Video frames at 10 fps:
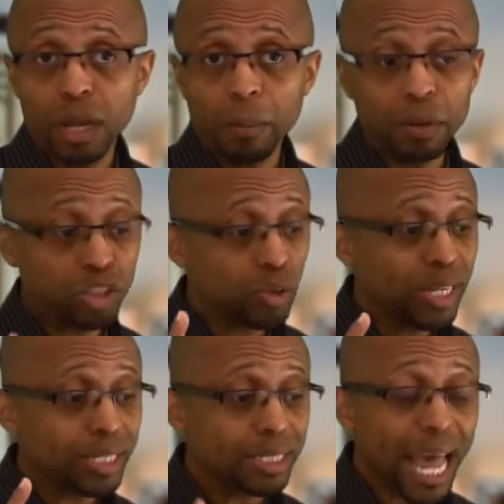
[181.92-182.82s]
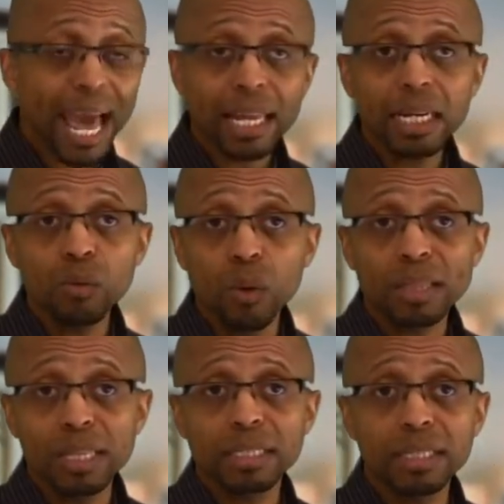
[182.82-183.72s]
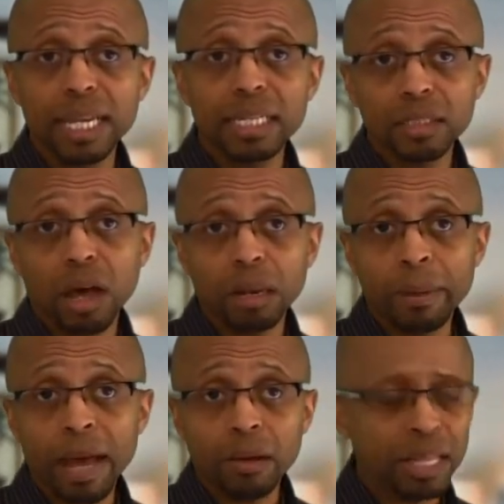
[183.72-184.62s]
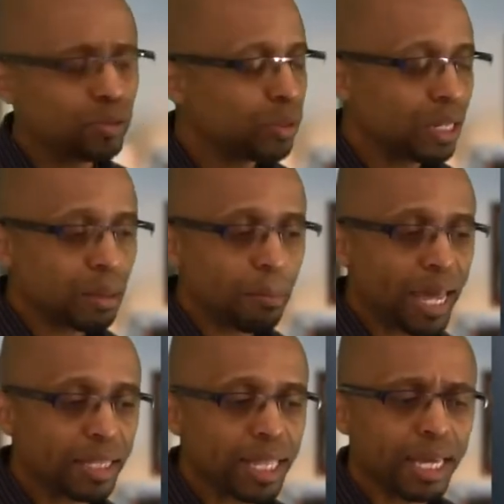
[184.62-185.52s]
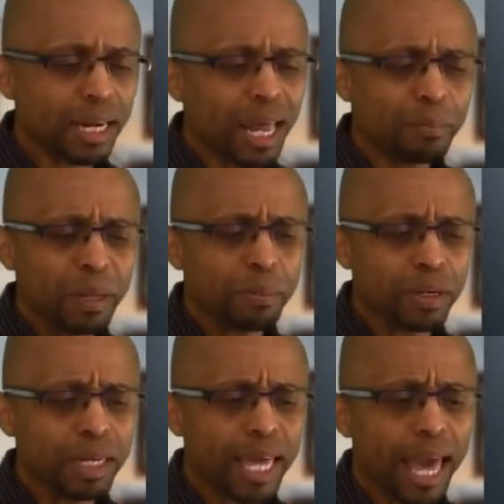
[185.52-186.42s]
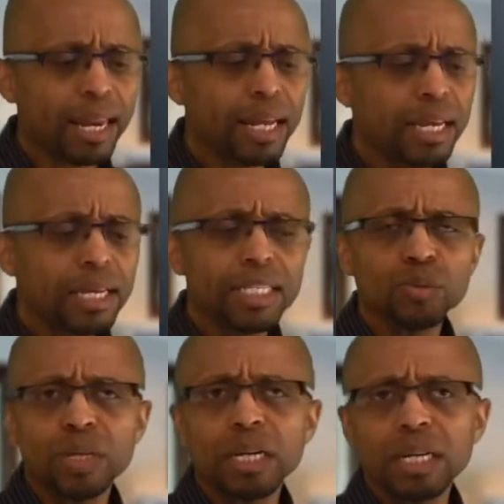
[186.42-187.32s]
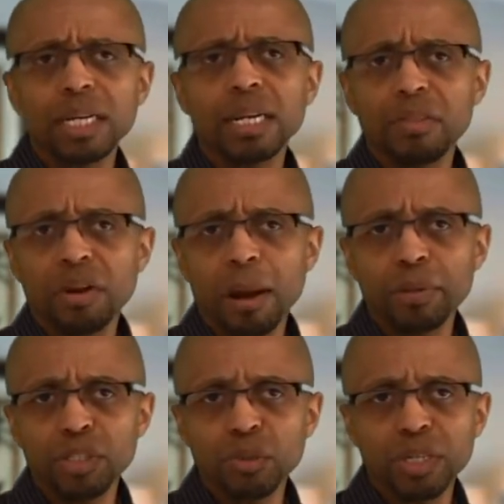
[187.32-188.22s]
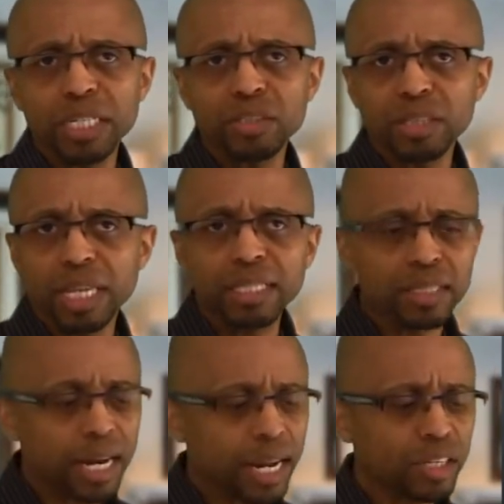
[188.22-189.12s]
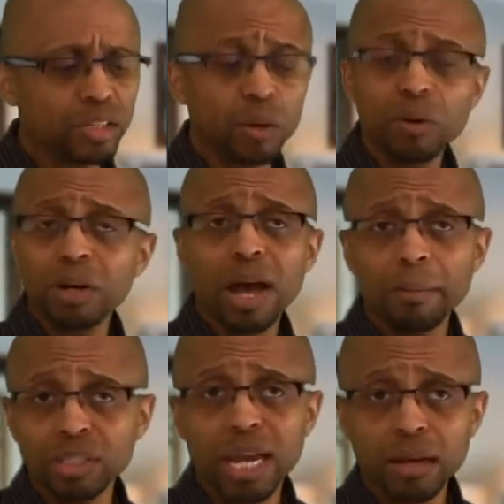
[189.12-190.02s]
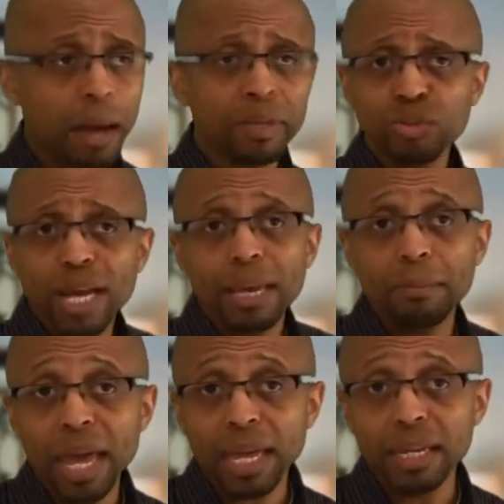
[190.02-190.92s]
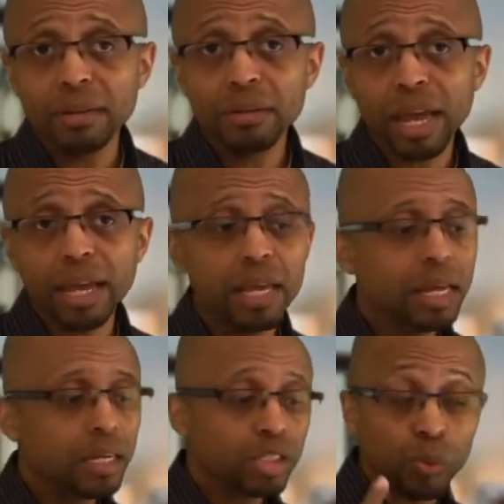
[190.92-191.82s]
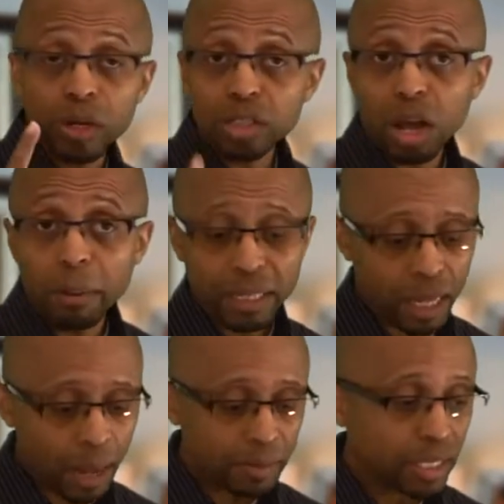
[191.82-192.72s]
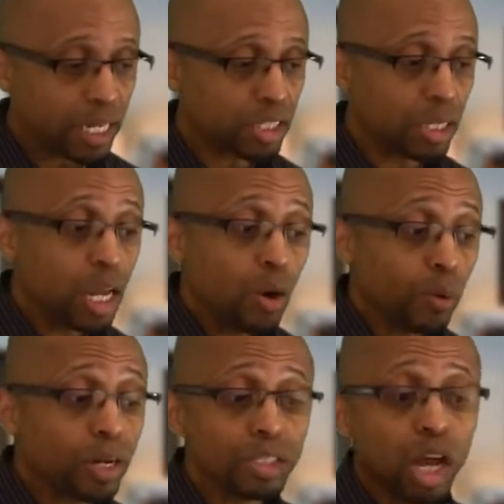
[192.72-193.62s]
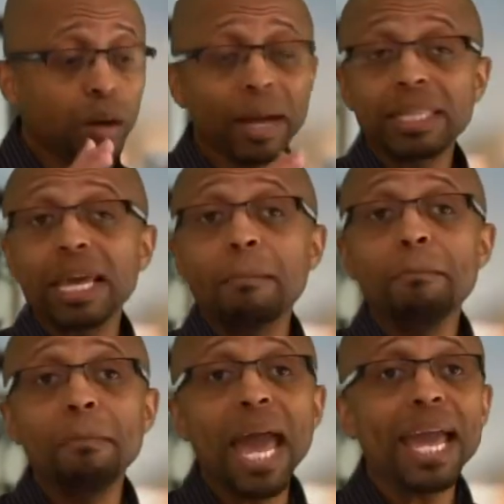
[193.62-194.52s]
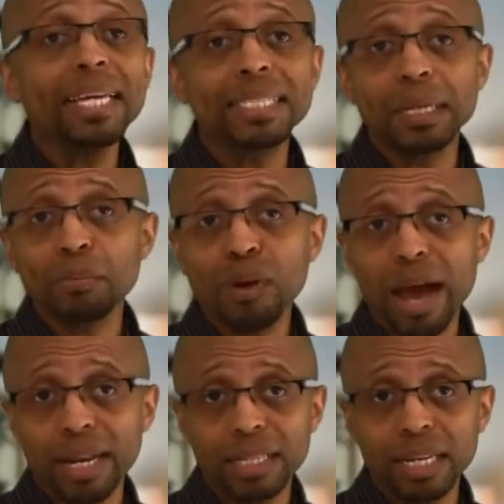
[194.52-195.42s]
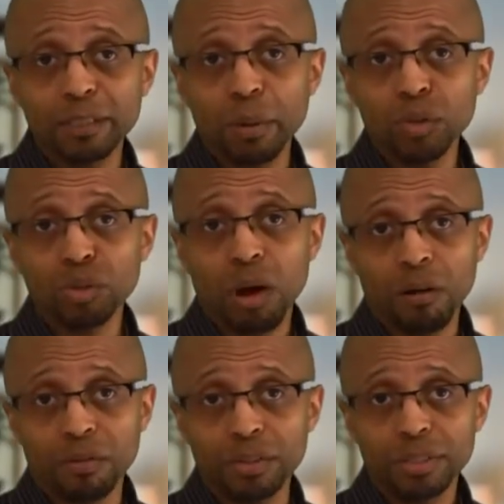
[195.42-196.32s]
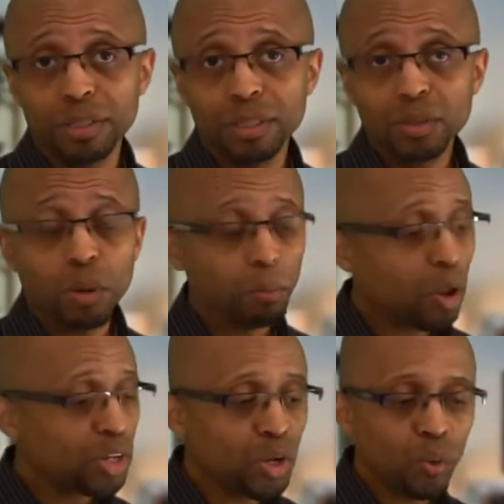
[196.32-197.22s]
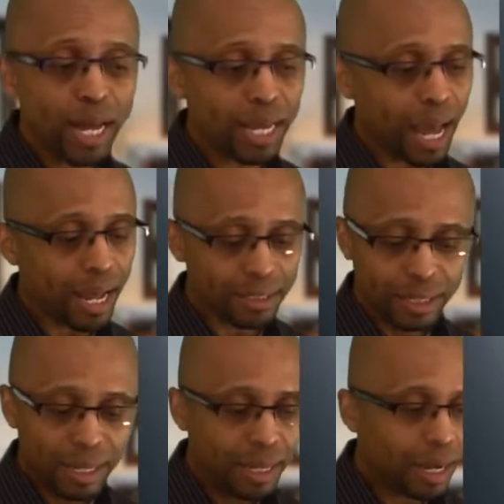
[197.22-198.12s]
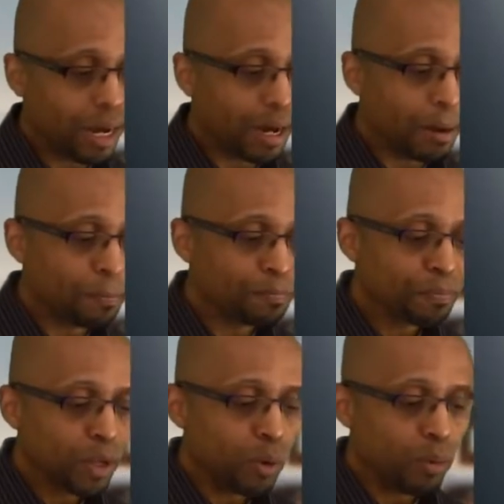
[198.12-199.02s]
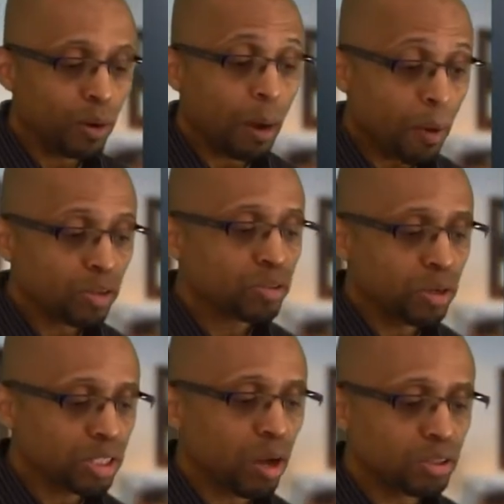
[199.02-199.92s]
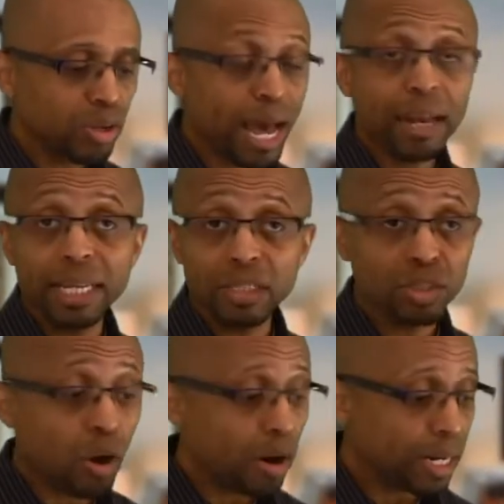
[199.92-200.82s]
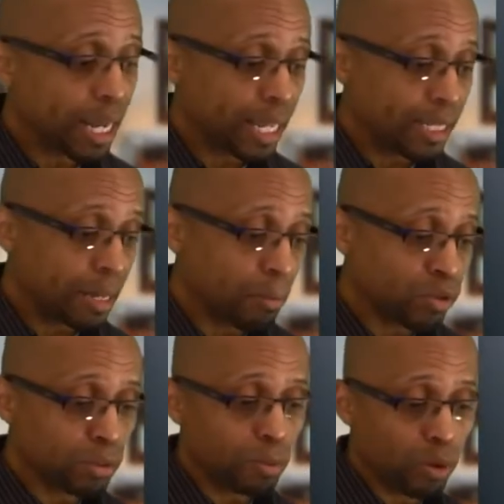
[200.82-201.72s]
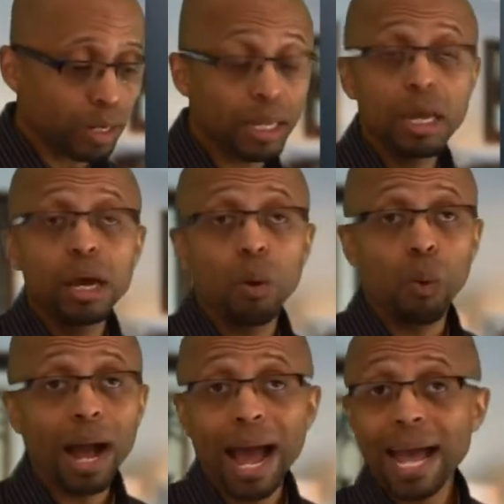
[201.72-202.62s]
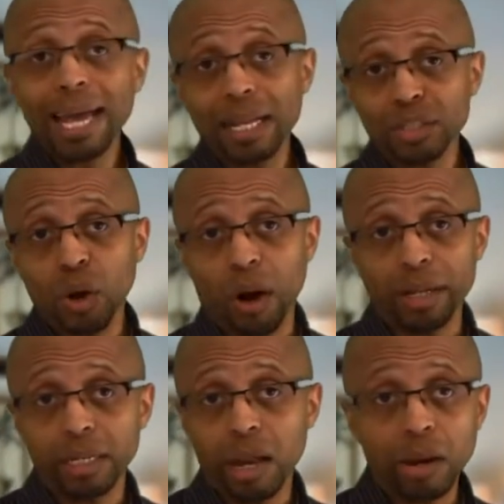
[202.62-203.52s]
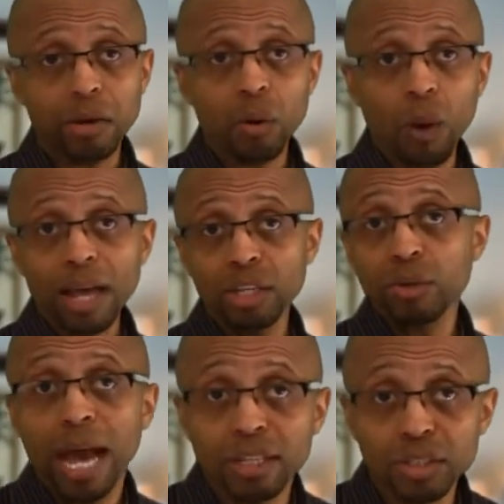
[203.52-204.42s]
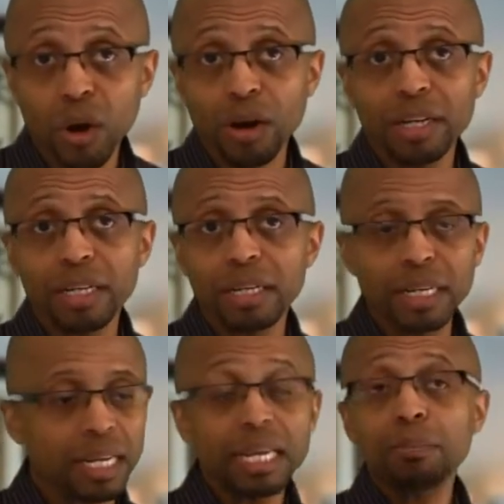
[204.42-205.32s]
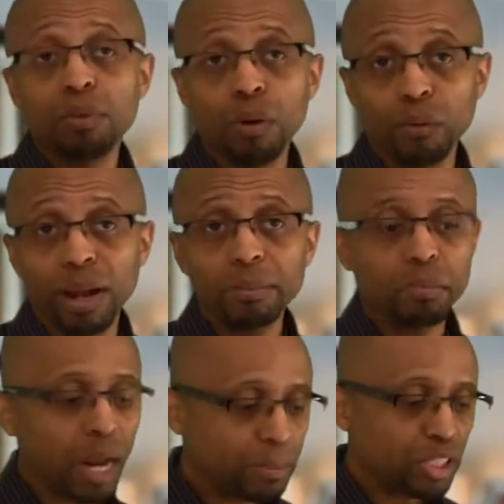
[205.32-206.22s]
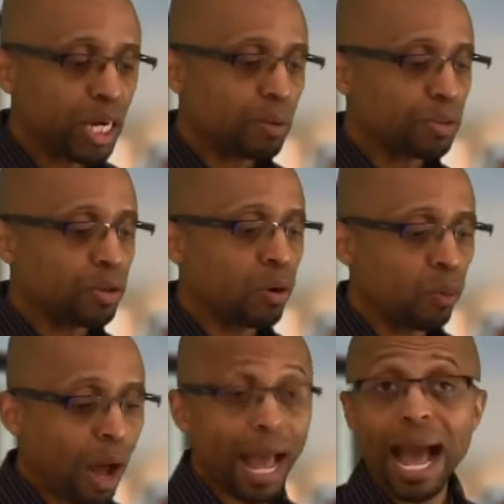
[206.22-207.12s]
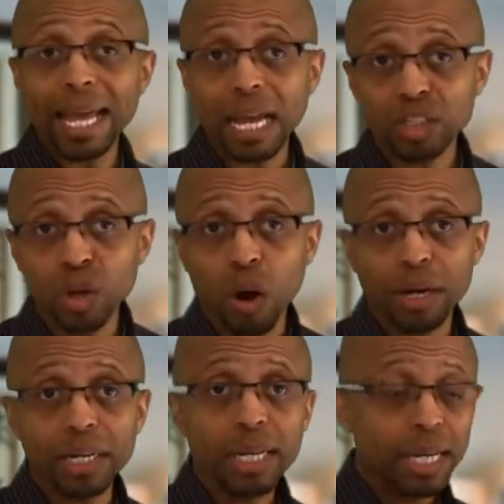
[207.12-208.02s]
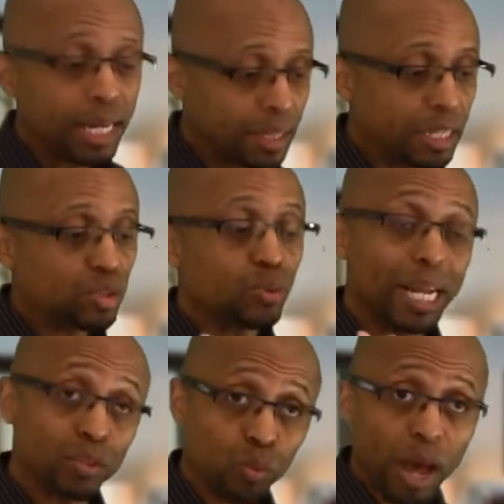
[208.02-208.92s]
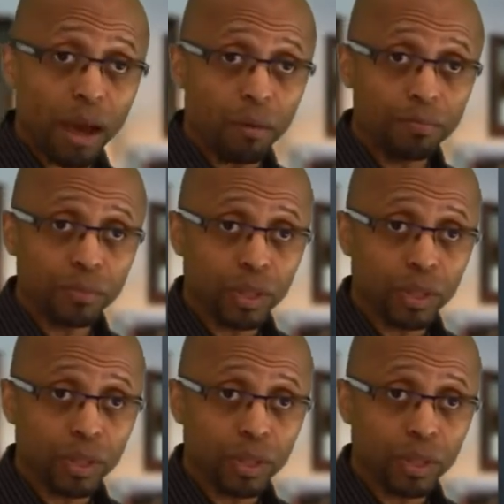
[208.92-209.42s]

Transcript: I'm going to show you exactly what this thing is all about. That's really the main thing a lot of people look at, is when they're looking at other opportunities and things of that nature. They want to know how much do I get paid. Okay, so we're going to talk about the compensation. We're going to talk about the amazing product that Xplocial offers. It's going to blow you away, guys. I'm also going to talk to you how to get started, and then most importantly, why I got started. I don't know why you got started in any program, but I'm going to share with you on why I got started in this one as well.